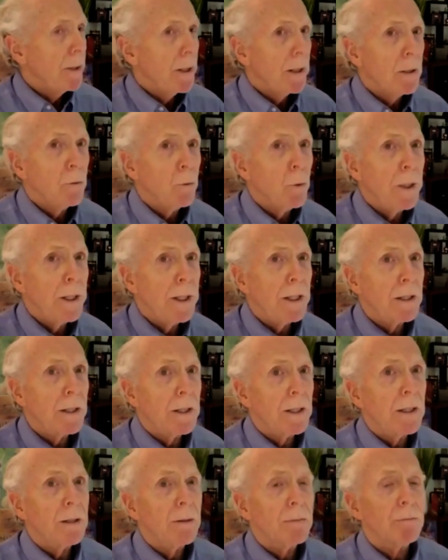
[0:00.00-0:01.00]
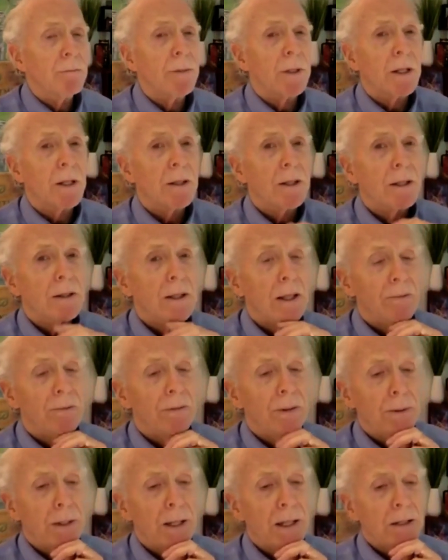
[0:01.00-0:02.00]
maybe unwittingly, but I
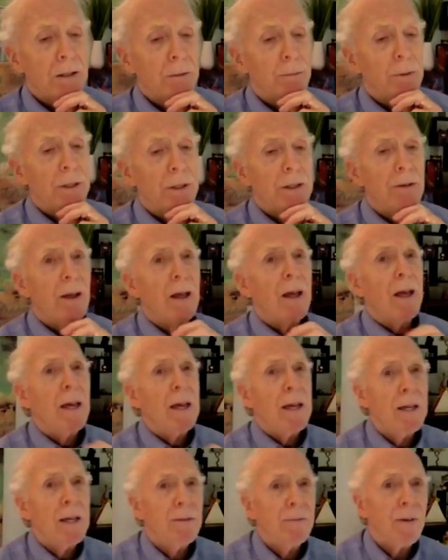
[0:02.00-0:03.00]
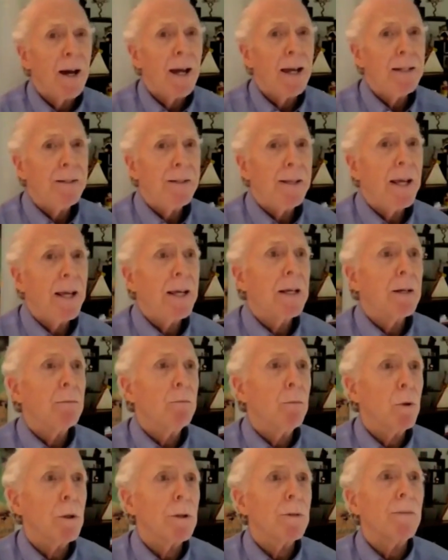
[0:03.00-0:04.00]
think they've been led to believe, if I
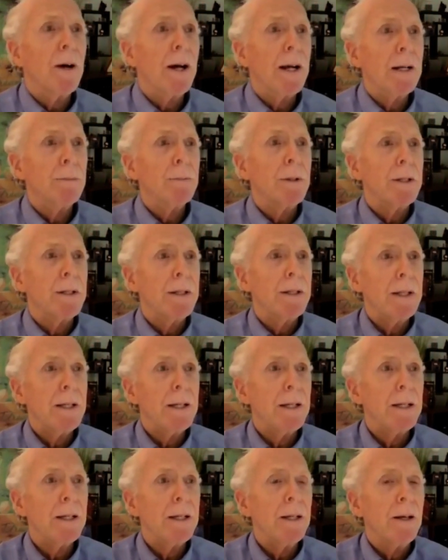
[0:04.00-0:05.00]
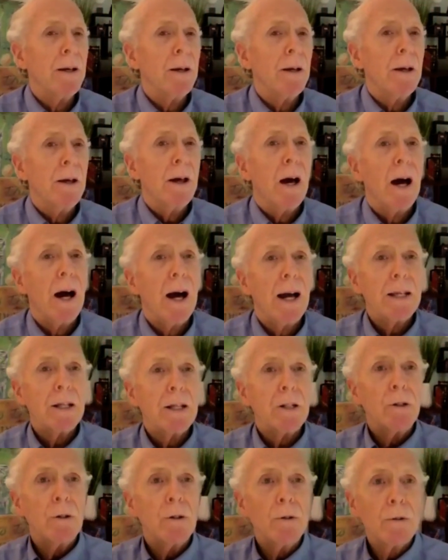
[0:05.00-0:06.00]
take more vitamin D,
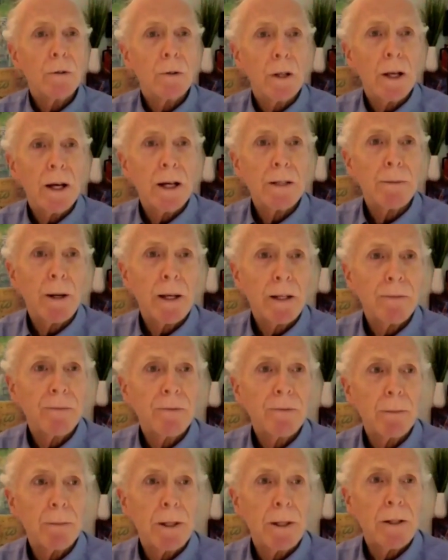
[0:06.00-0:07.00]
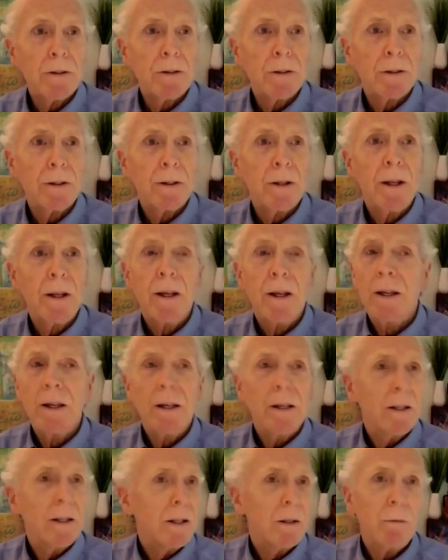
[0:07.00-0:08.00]
I can neutralize my inflammation.
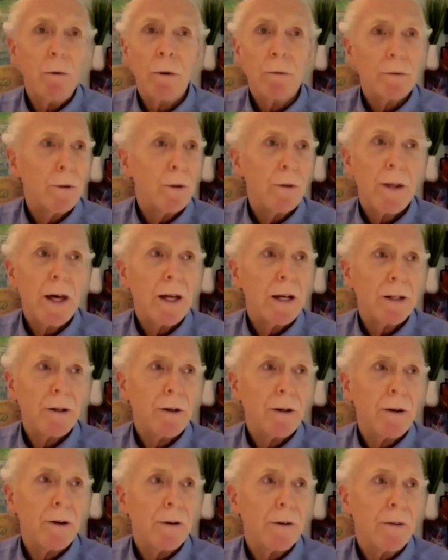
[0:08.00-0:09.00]
You won't do that